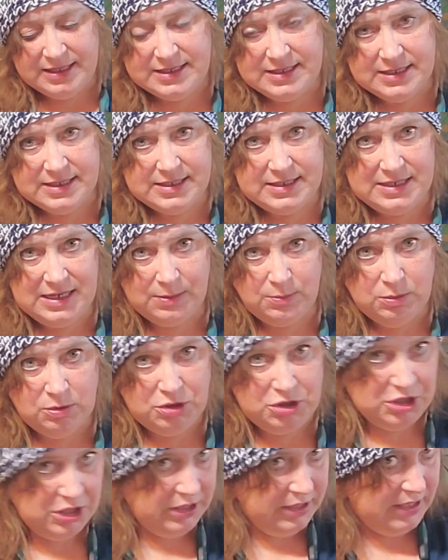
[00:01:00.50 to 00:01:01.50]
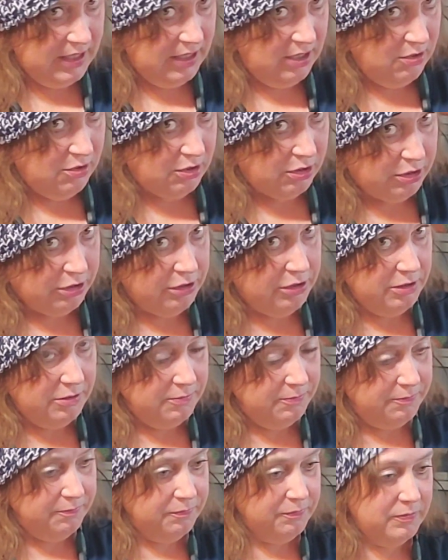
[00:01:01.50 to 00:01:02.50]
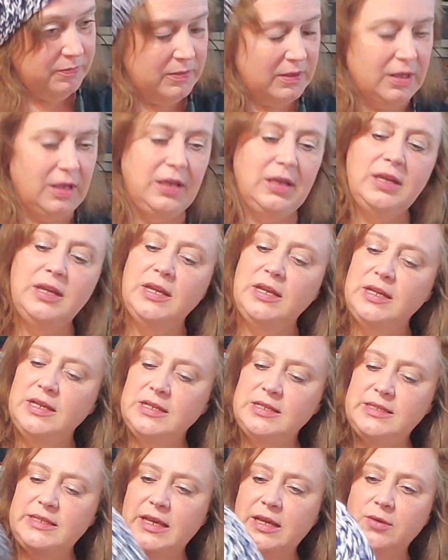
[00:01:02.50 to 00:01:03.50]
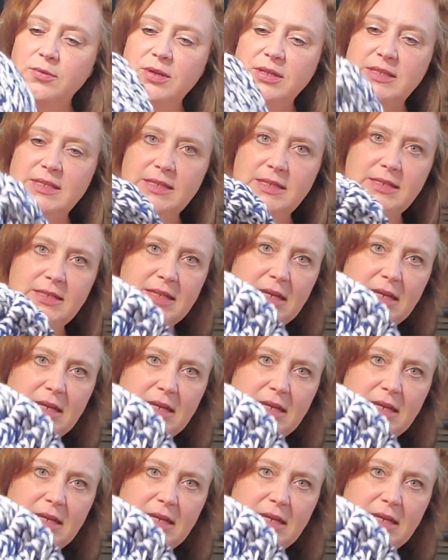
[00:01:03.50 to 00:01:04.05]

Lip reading: This is double chunky yarn. So it's a